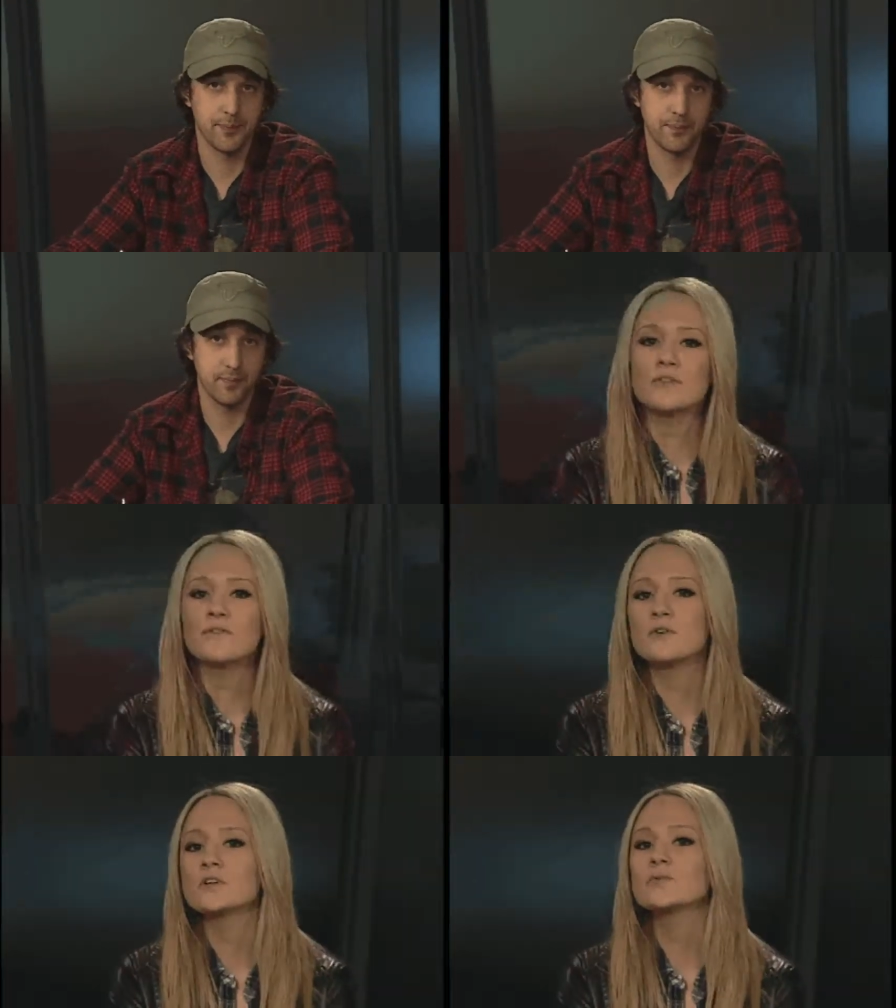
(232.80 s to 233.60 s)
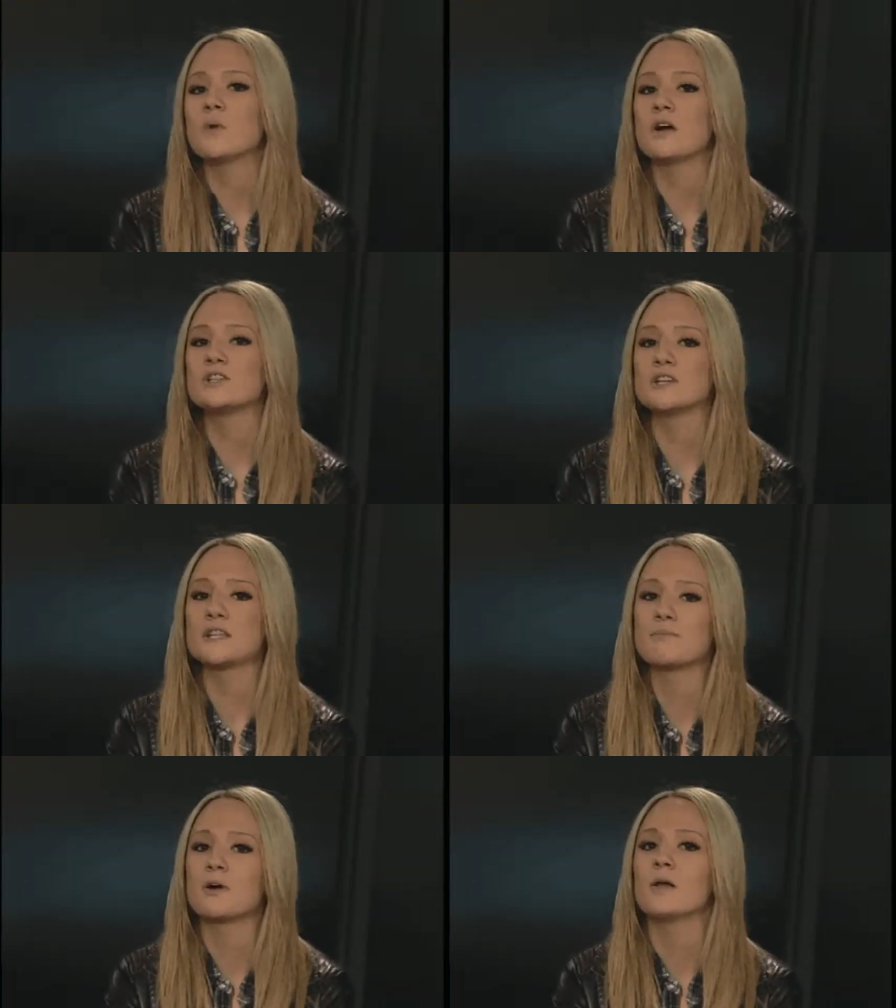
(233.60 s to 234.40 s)
For the viewers watching,
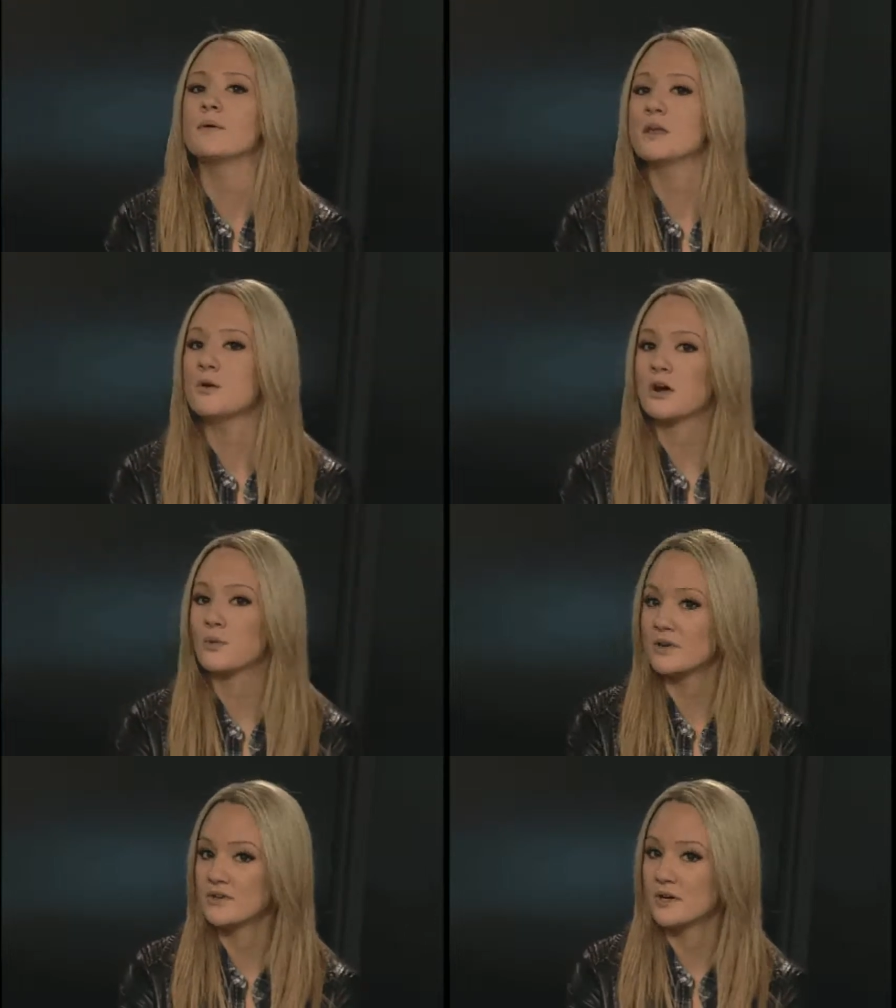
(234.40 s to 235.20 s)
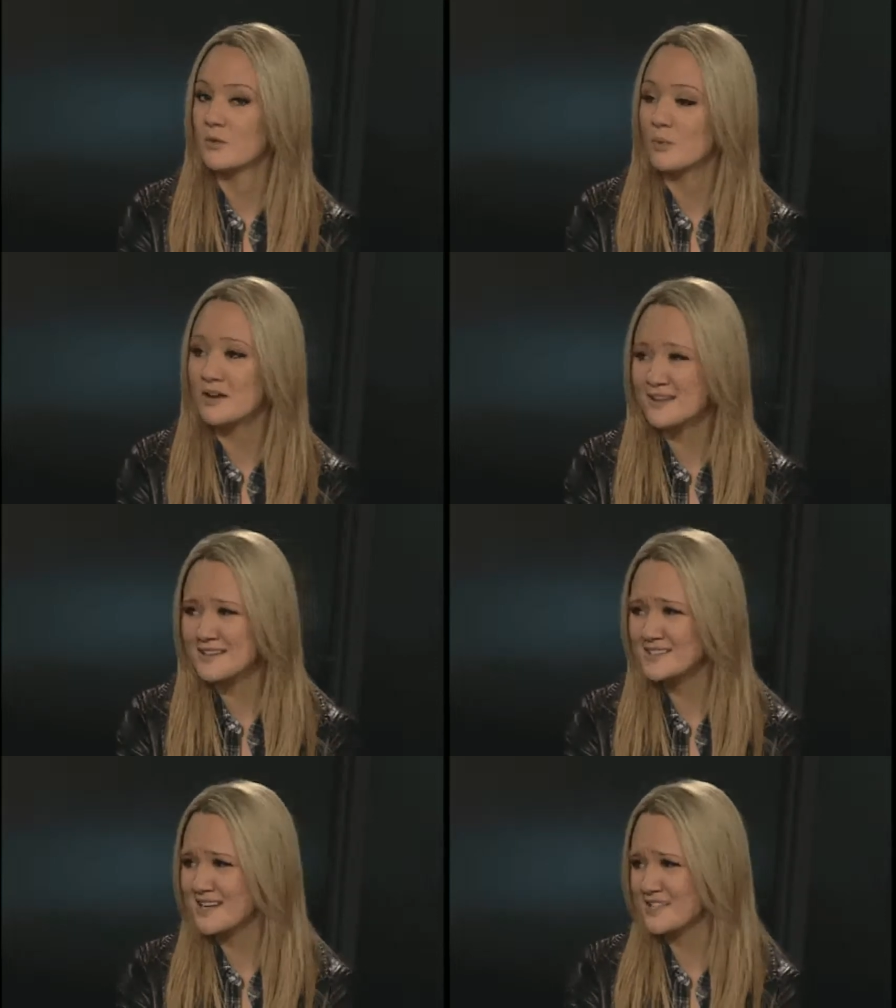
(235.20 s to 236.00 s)
they probably are wondering, what
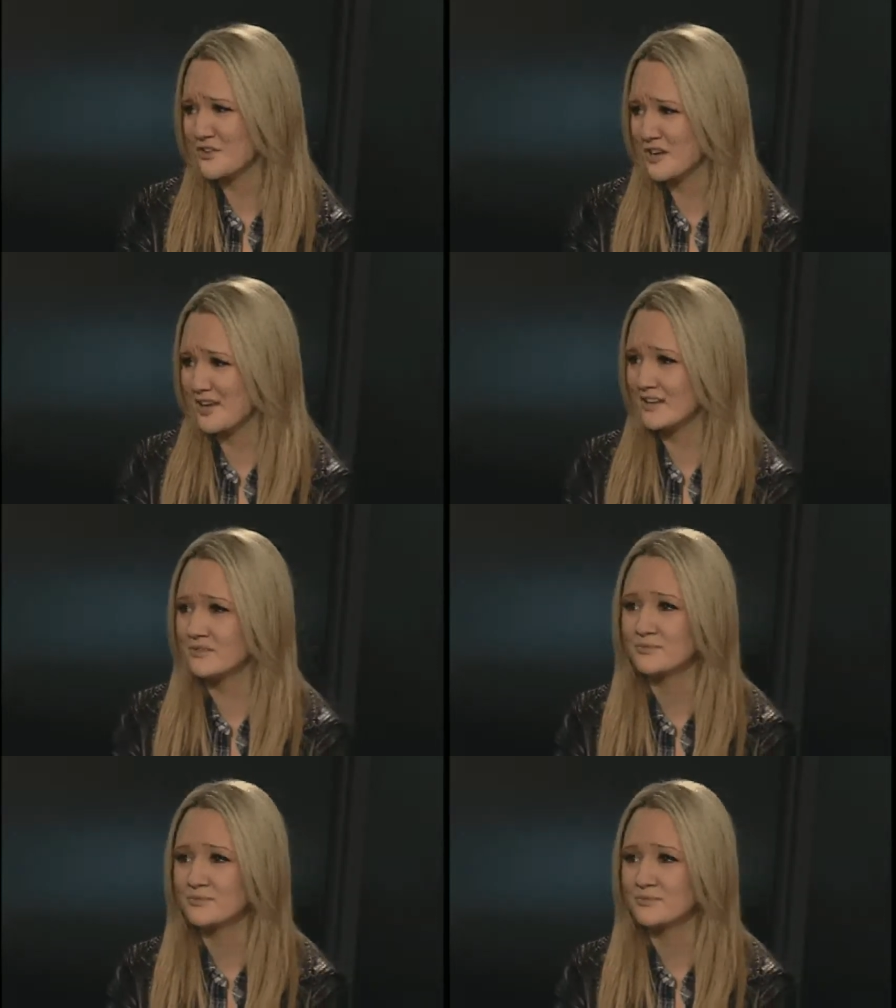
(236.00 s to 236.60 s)
is Test cricket?